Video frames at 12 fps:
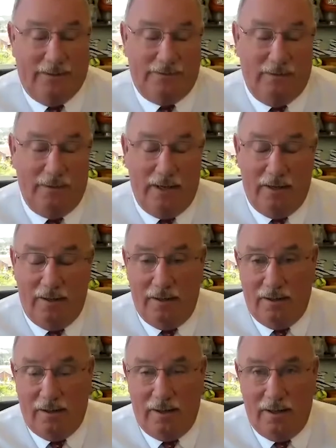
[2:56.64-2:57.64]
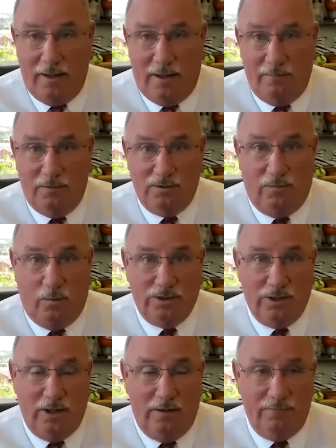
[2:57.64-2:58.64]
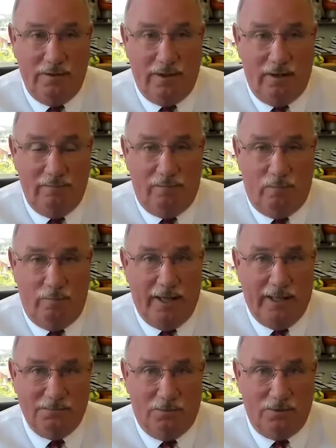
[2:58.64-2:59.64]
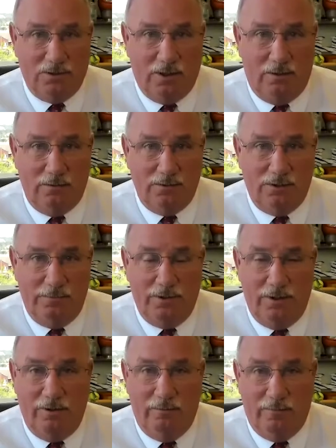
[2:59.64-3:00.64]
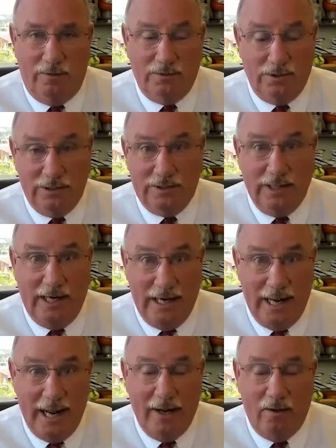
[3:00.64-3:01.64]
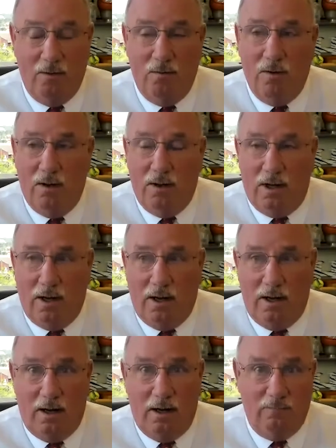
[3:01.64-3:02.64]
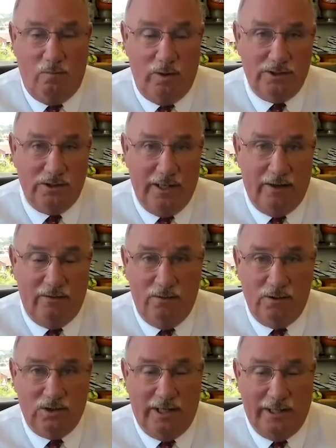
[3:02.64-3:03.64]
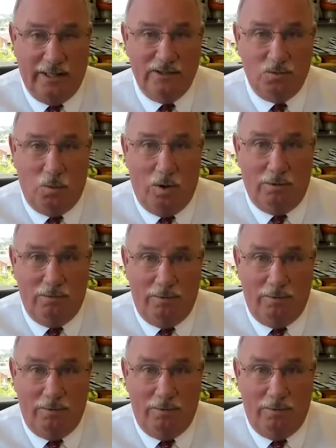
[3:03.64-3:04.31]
I mean, I was fortunate enough to get a full basketball scholarship to the University of San Diego, of which now it looks like I swallowed a